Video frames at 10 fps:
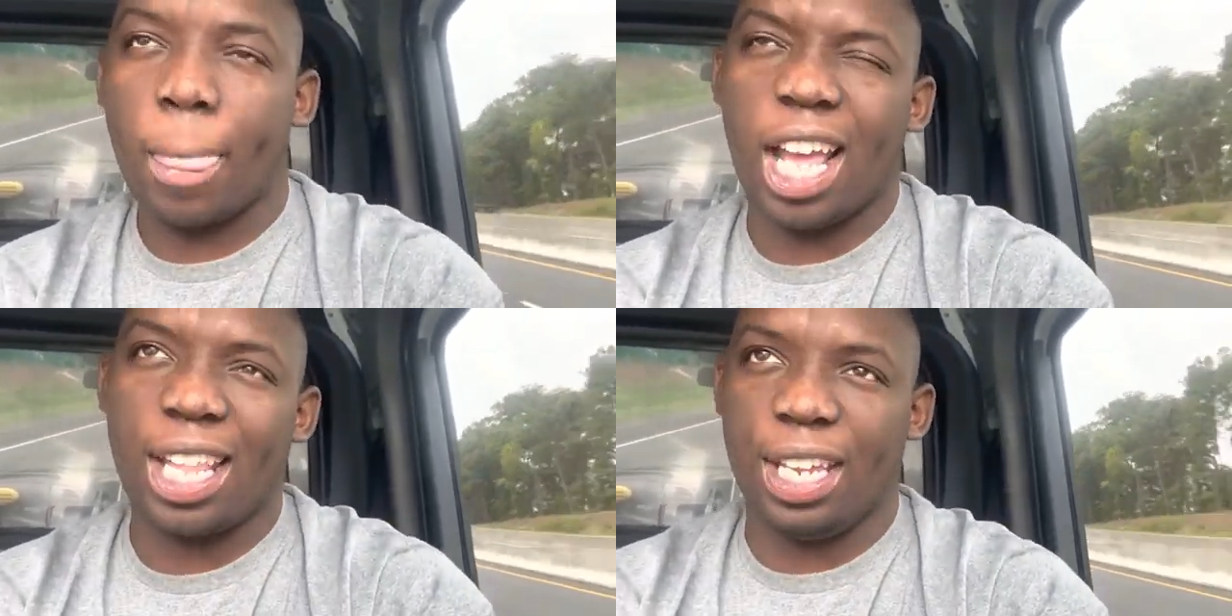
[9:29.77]

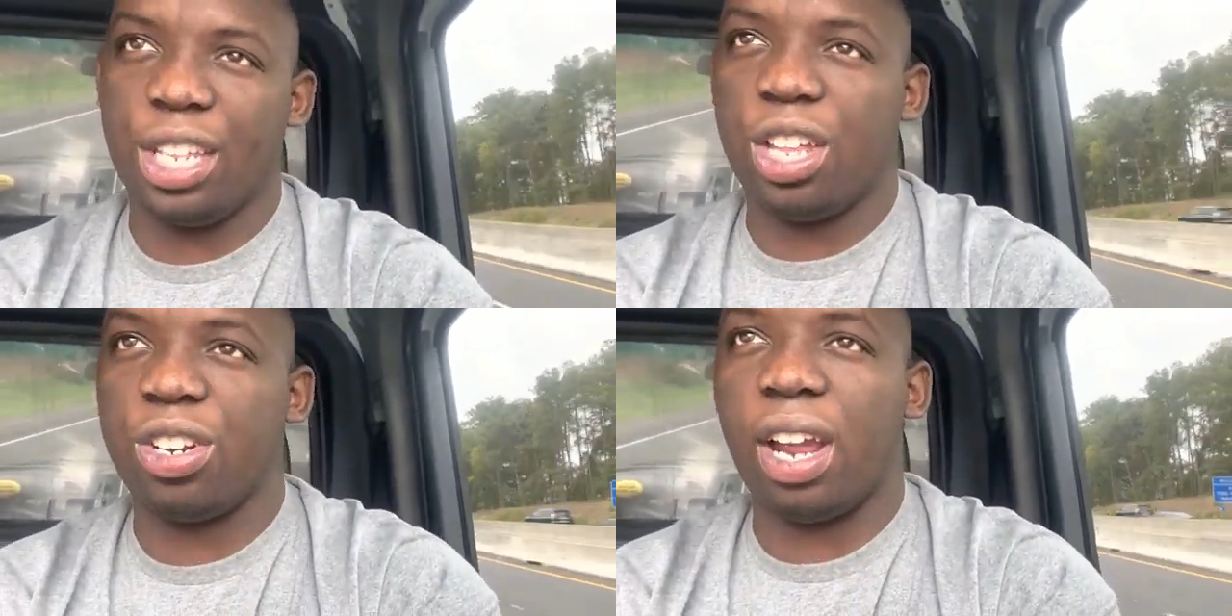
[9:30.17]
I
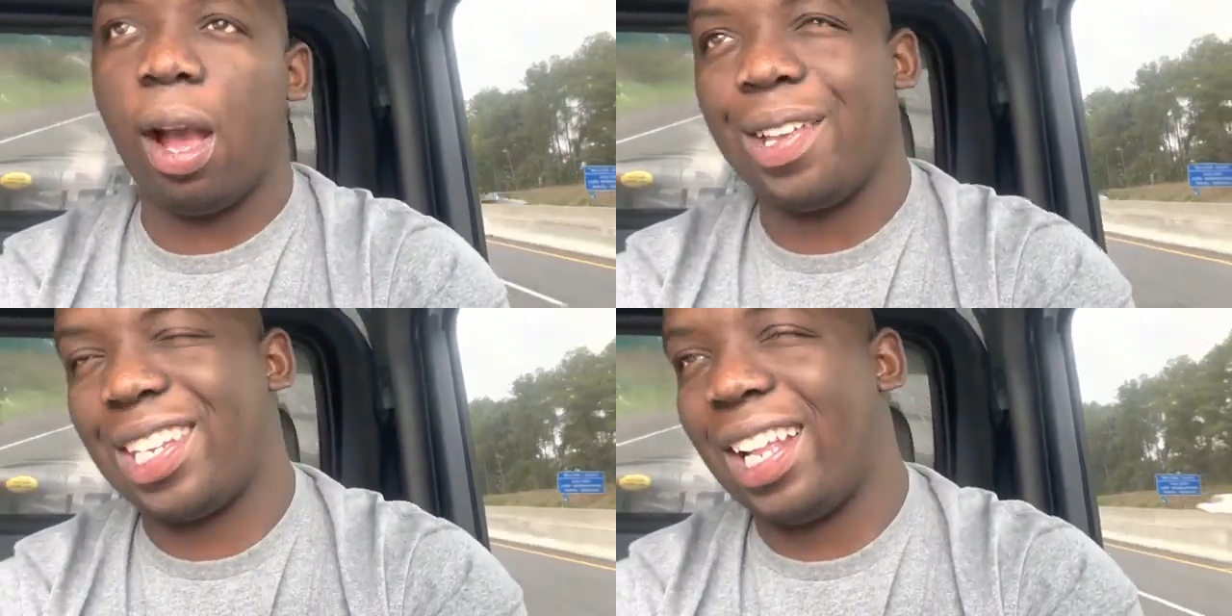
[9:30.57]
think the other day
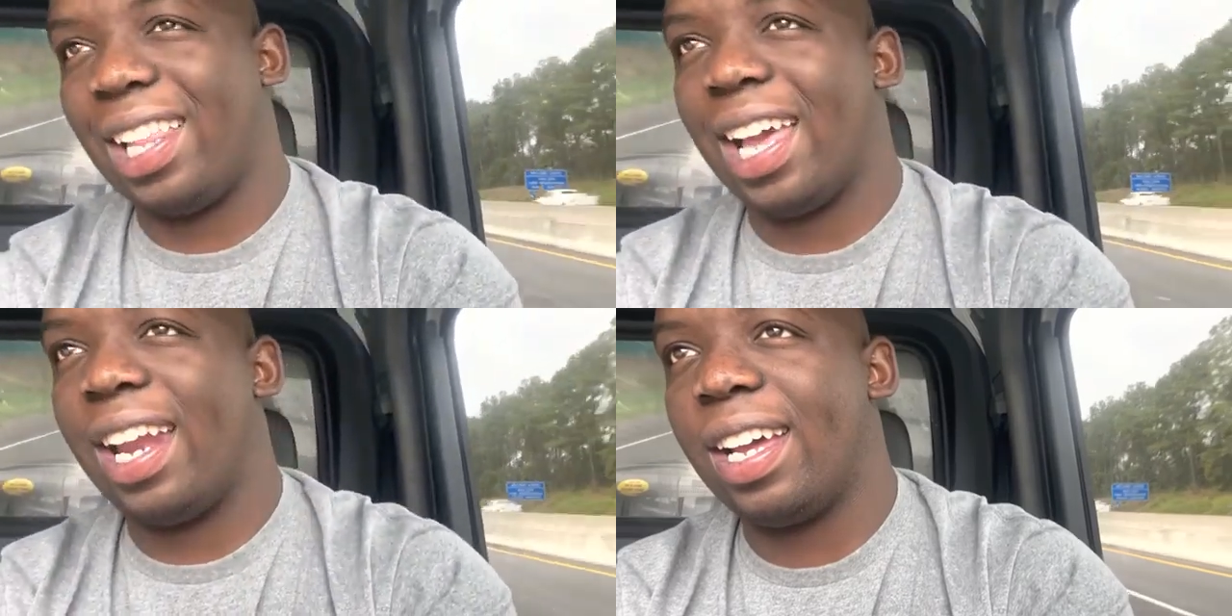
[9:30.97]
I was in
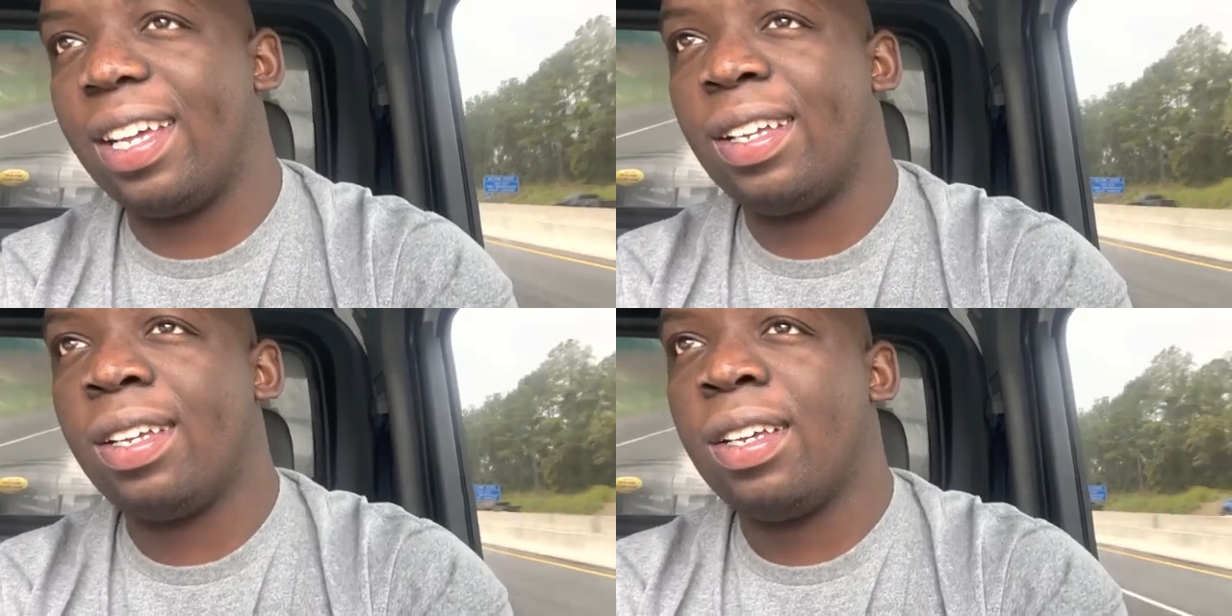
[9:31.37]
Atlanta,
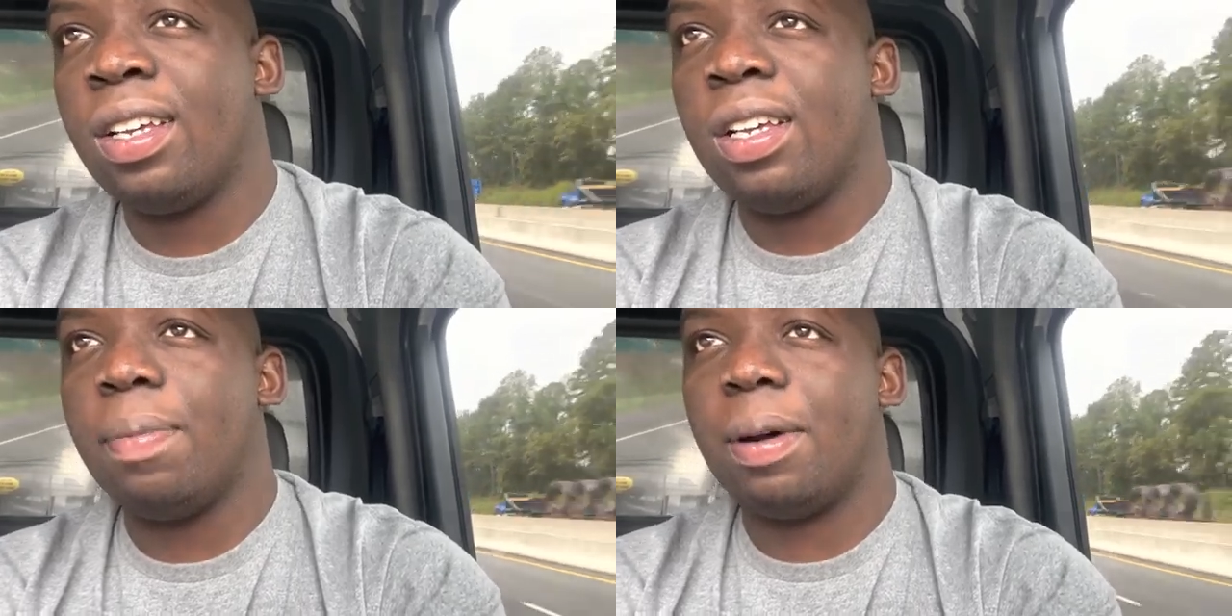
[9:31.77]

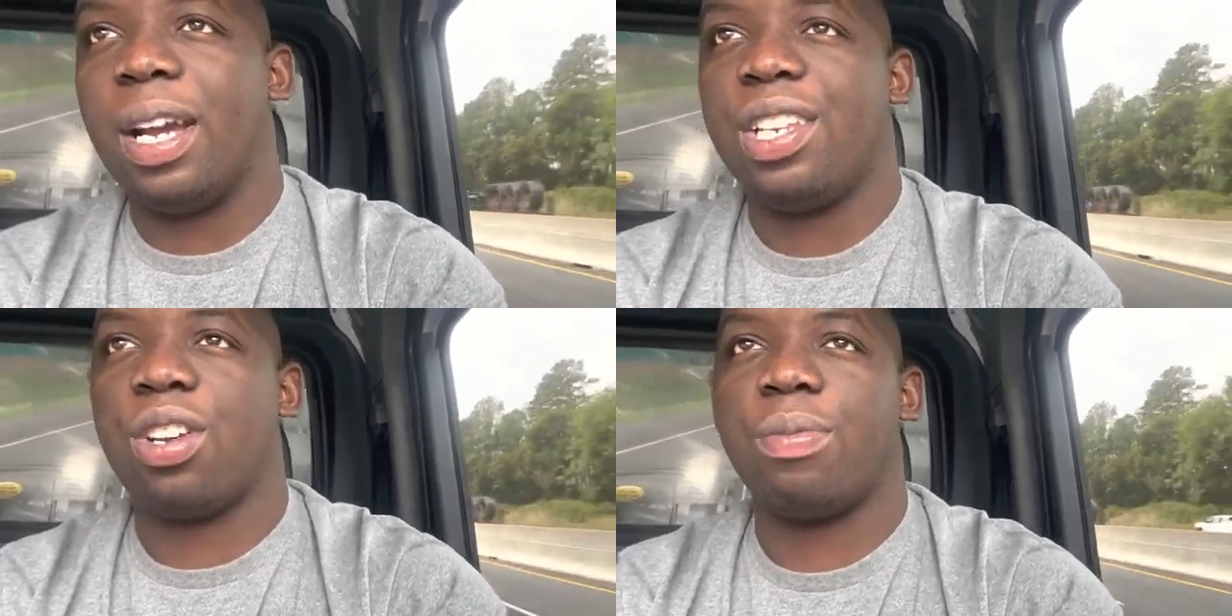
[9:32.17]

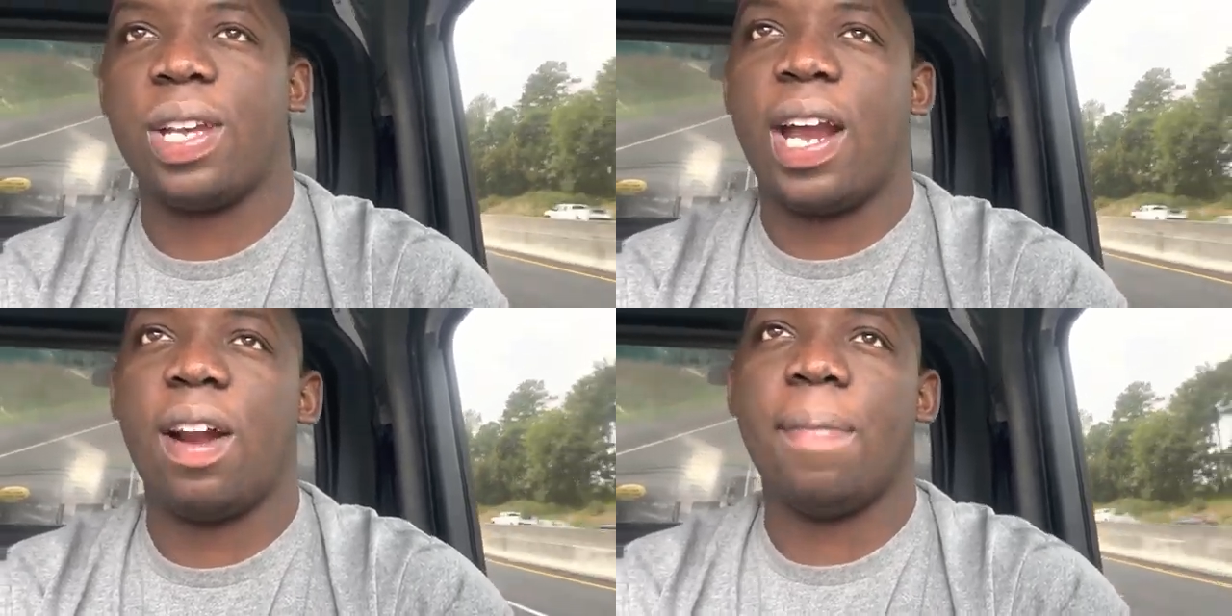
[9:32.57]
but in terms
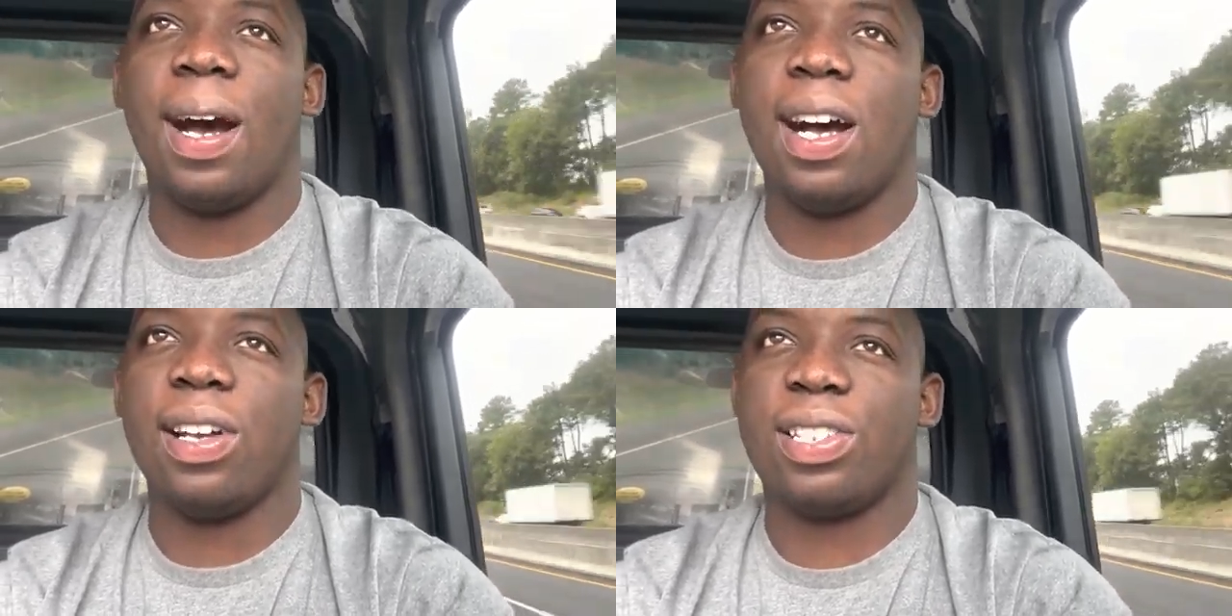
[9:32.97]
of air
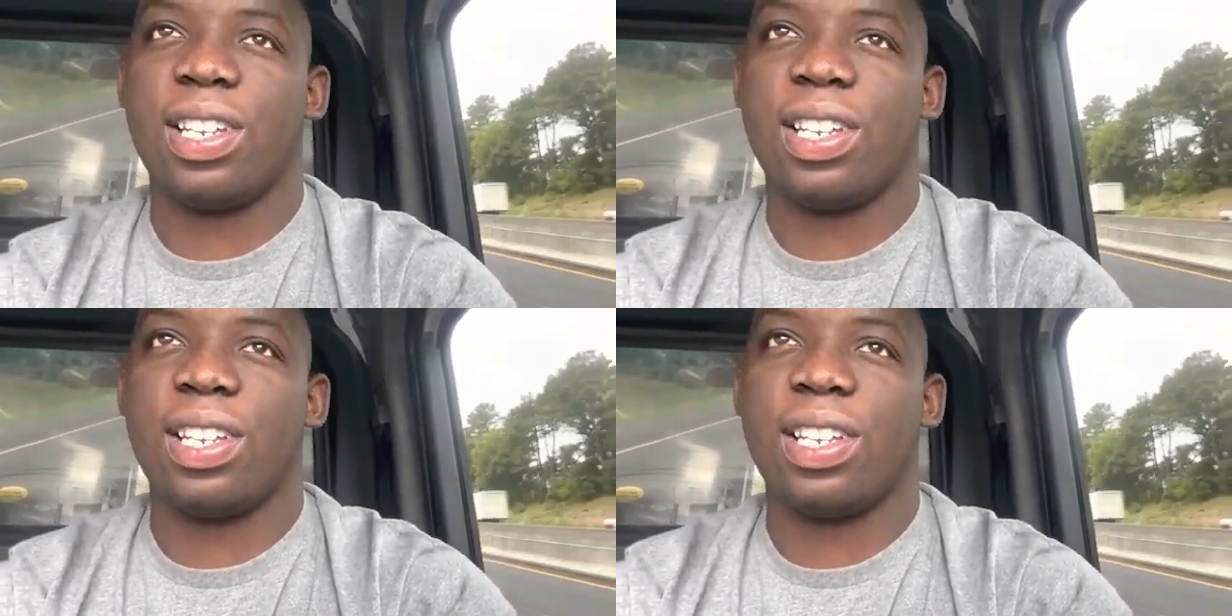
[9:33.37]
miles,